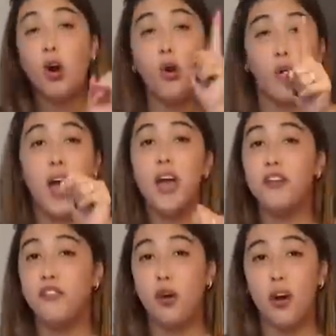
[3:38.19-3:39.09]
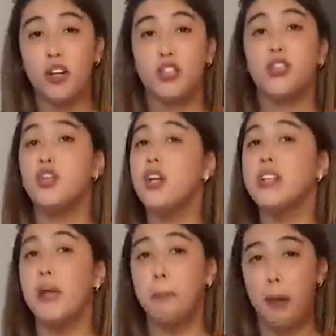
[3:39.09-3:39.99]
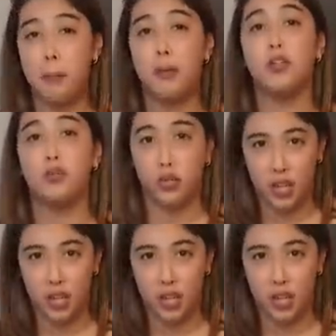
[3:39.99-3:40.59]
Oh, and of course, salt and pepper to